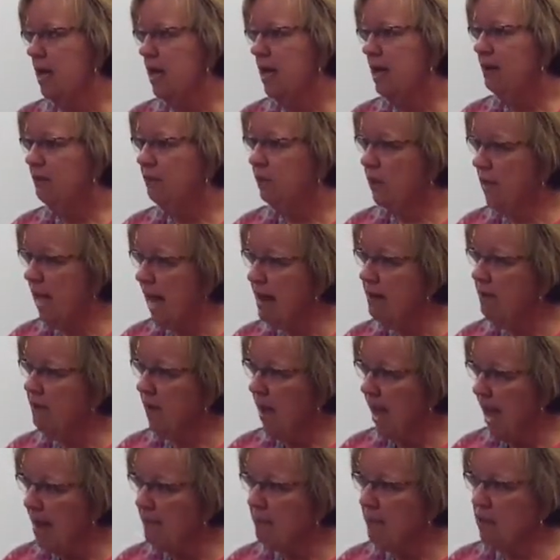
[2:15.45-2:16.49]
if life
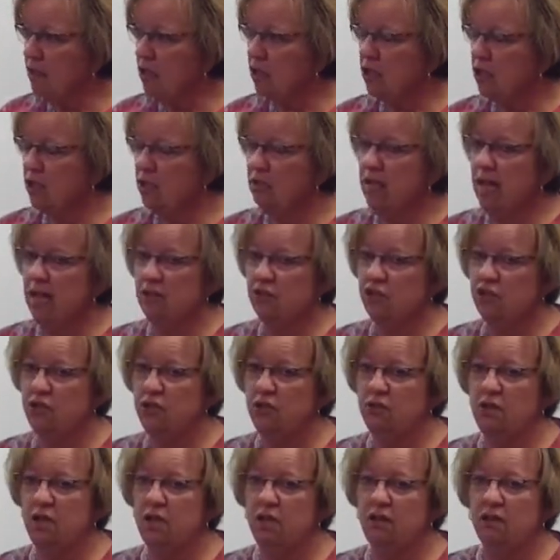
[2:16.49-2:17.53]
happens to that
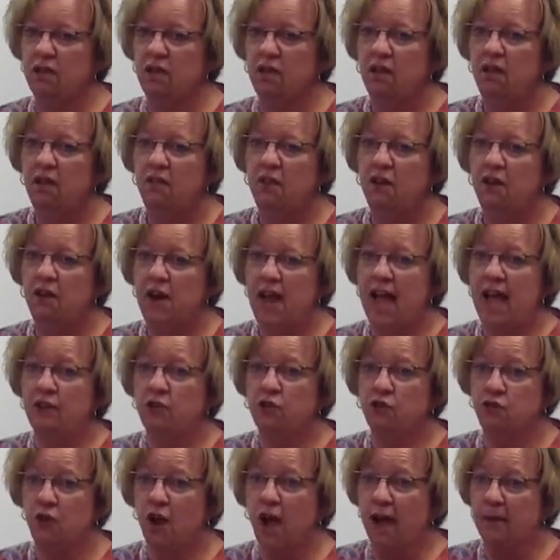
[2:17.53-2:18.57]
student, they're not
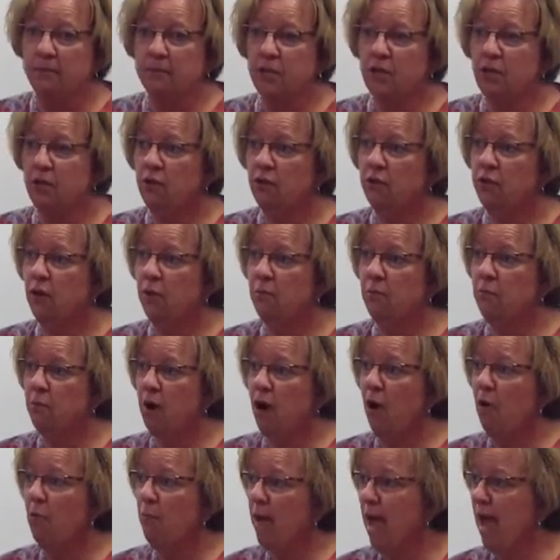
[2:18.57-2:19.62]
dropped from
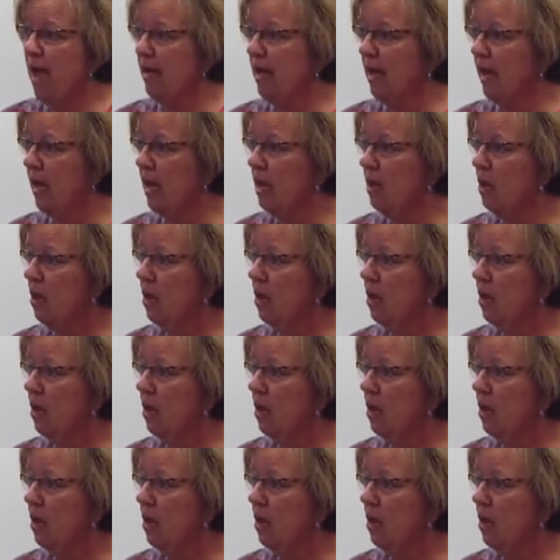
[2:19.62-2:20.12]
Brown Mackie,